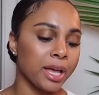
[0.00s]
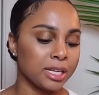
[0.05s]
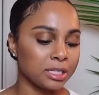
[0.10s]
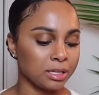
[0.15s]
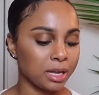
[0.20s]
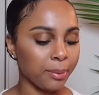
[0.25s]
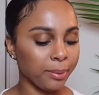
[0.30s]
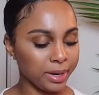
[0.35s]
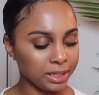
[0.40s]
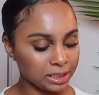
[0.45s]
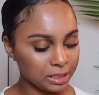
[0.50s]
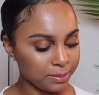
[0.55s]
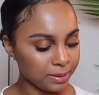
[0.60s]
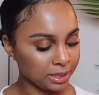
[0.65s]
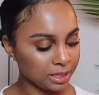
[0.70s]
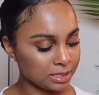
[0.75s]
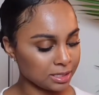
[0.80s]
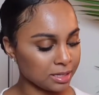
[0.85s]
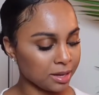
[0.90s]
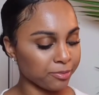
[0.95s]
so I wanted to pick
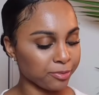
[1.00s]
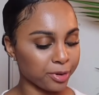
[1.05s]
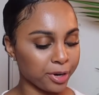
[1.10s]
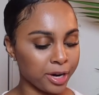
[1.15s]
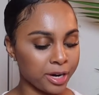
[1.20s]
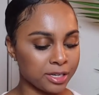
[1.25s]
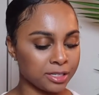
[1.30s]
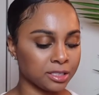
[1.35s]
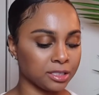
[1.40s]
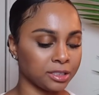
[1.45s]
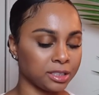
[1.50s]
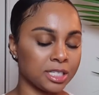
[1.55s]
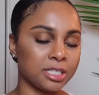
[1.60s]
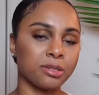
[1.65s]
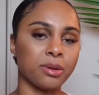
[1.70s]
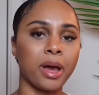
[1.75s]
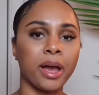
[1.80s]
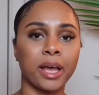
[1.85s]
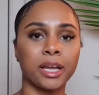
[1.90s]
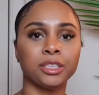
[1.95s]
this up for her just
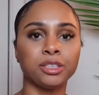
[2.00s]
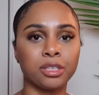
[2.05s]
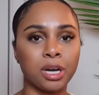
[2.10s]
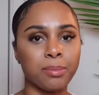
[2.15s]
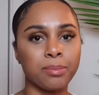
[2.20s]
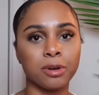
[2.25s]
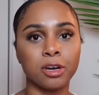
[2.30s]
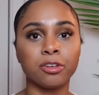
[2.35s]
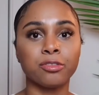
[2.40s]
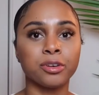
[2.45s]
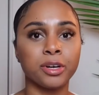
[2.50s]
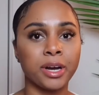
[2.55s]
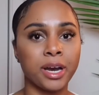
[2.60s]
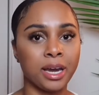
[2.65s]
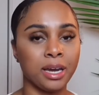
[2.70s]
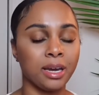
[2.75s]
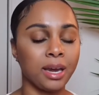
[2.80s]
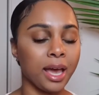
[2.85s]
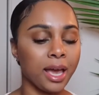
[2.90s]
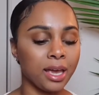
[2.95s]
so I can drape it over her
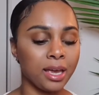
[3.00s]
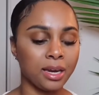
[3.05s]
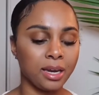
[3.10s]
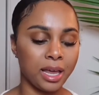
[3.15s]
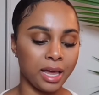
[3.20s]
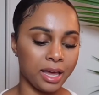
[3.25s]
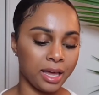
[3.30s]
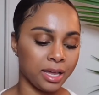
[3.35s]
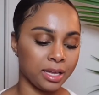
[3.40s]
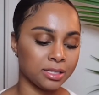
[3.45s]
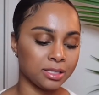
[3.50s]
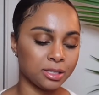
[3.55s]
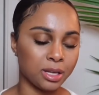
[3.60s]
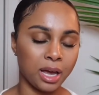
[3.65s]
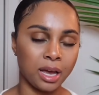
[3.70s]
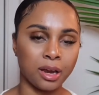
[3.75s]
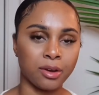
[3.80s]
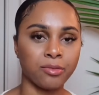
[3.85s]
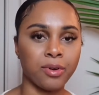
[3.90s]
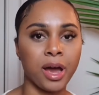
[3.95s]
at night and so
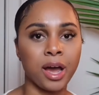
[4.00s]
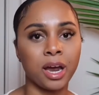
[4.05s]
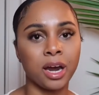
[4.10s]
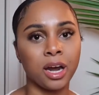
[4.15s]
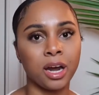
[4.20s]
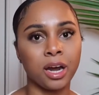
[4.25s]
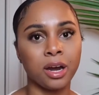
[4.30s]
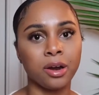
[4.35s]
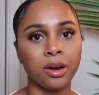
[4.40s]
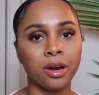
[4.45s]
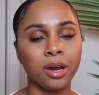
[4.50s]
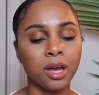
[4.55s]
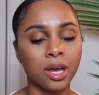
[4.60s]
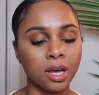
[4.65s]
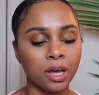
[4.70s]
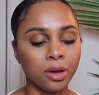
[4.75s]
I can rock her